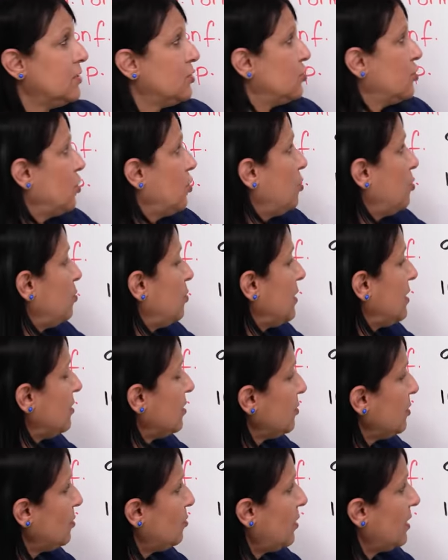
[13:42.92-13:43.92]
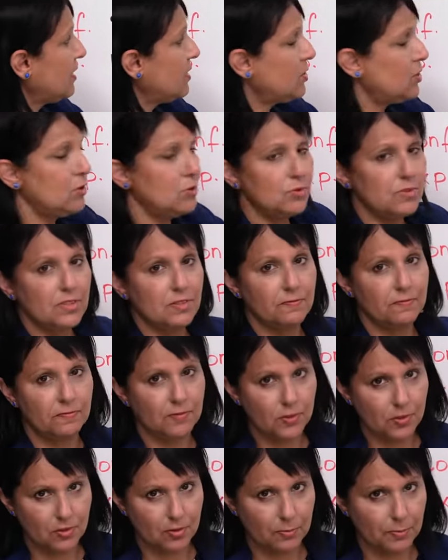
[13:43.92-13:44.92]
So we here we wanted to use the
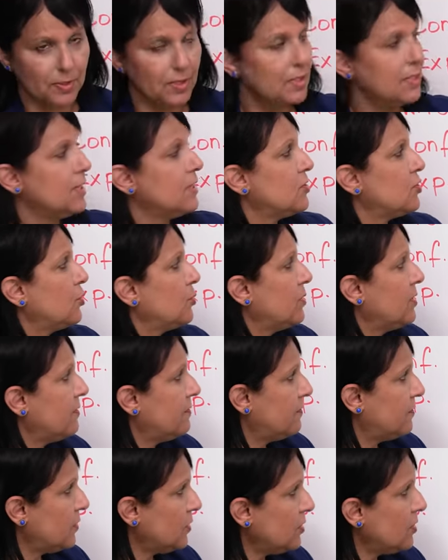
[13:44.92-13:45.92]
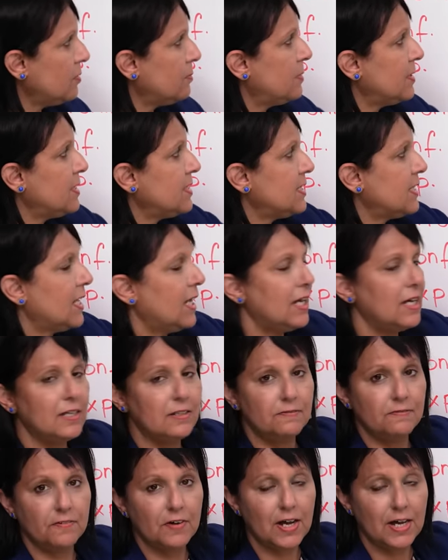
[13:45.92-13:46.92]
verb. So the verb is
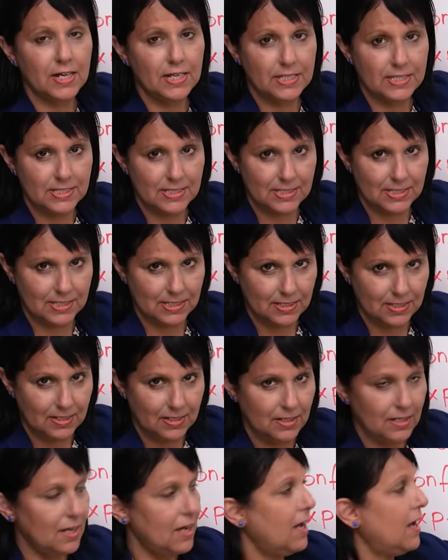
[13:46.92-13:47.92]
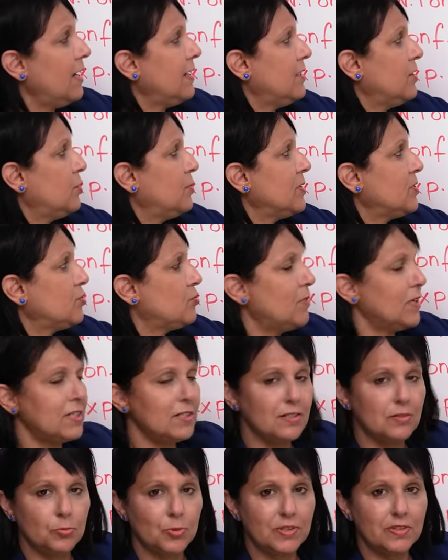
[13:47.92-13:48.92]
advise. I know it's
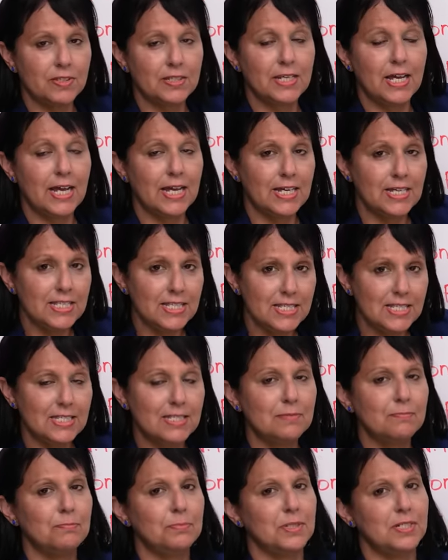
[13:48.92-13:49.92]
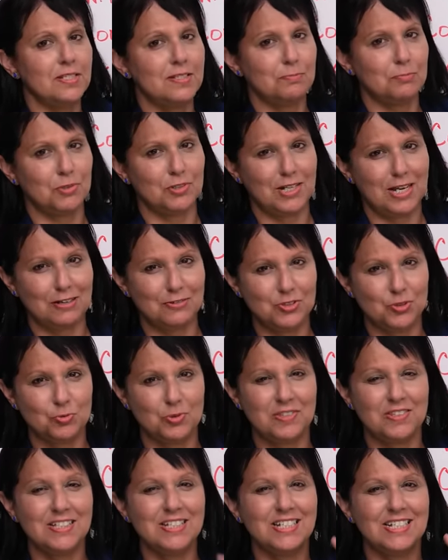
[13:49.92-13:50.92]
written with an s, but it's pronounced
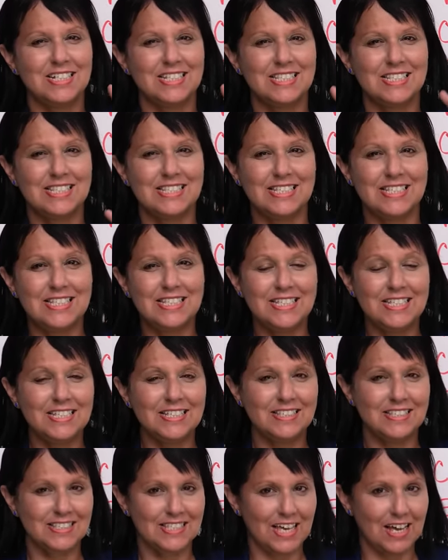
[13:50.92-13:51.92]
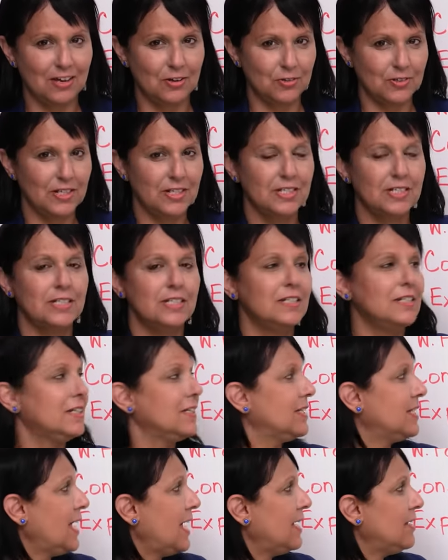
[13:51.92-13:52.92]
with a z sound.
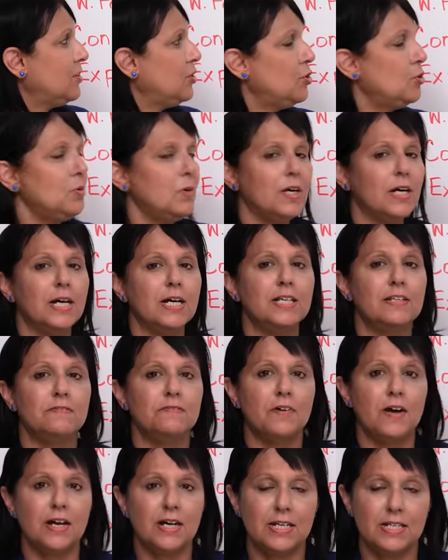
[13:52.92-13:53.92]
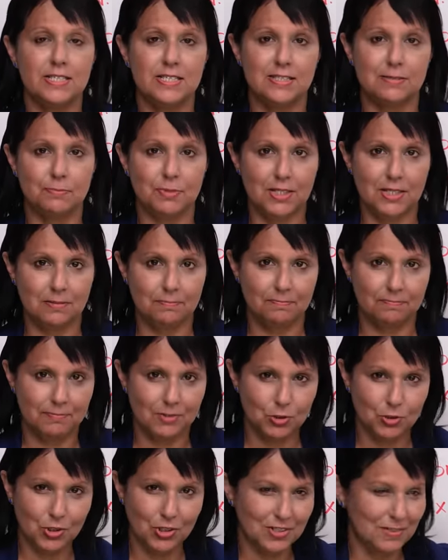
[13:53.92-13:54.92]
Can you advise me?
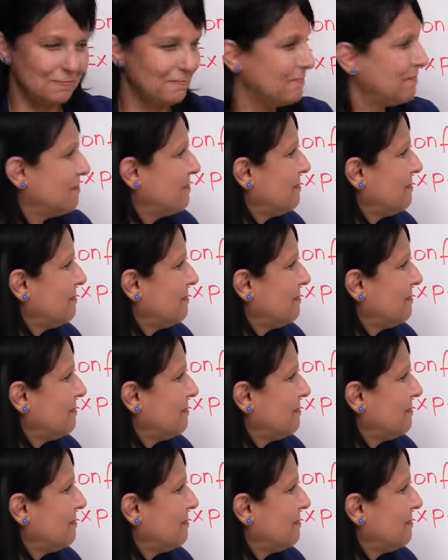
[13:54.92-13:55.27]
Good.